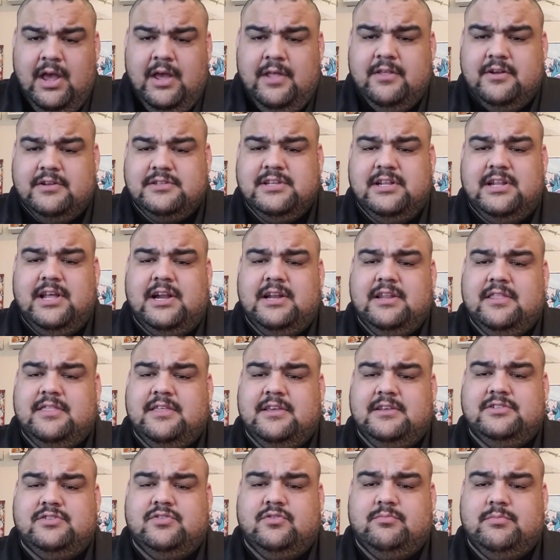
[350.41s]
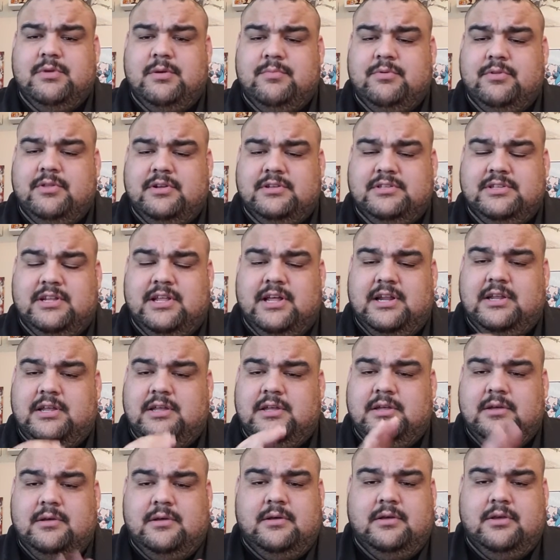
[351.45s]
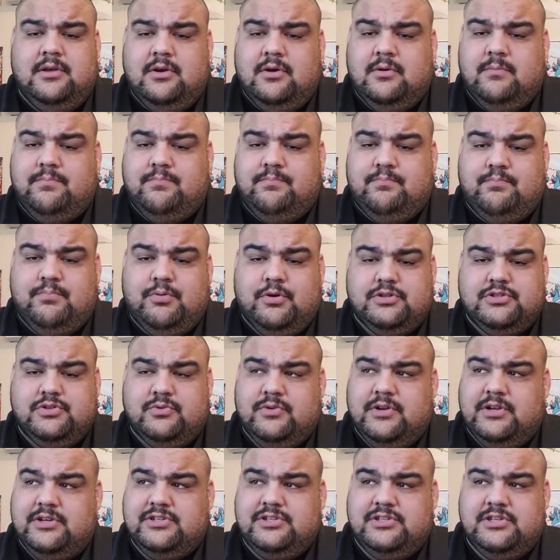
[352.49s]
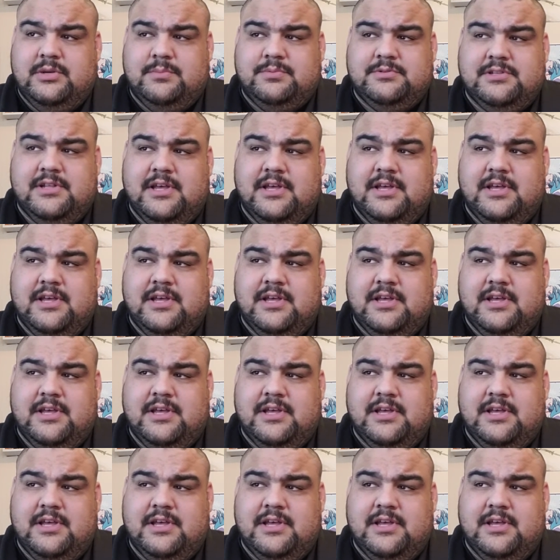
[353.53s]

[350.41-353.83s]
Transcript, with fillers: there's a lot of things to remember. There's a lot of, you know, personal relationships.